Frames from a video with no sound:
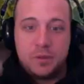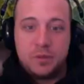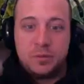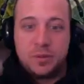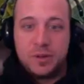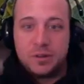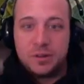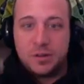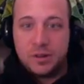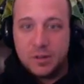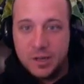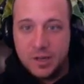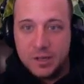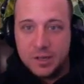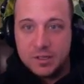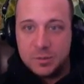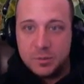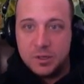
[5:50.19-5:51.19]
is because I
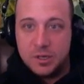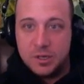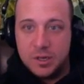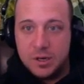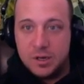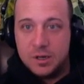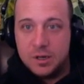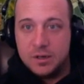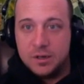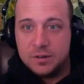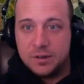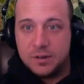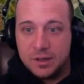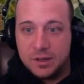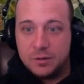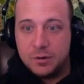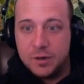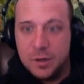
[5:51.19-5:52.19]
like it to be
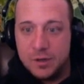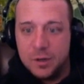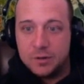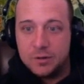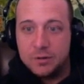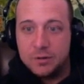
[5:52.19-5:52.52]
exactly where it needs